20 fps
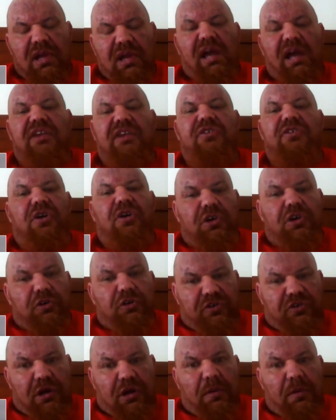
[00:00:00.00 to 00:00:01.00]
and it's not
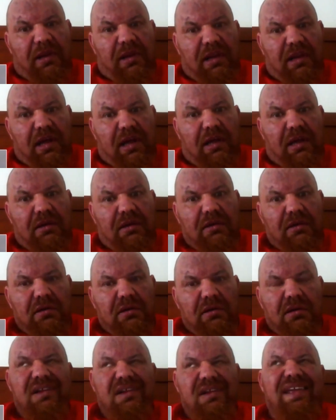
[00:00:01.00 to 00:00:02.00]
used to going there,
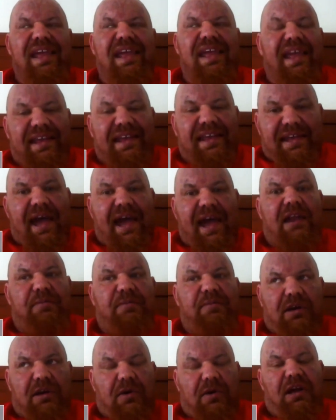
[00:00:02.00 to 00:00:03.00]
it can
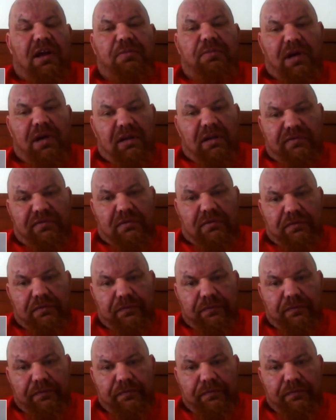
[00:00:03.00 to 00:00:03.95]
be quite painful.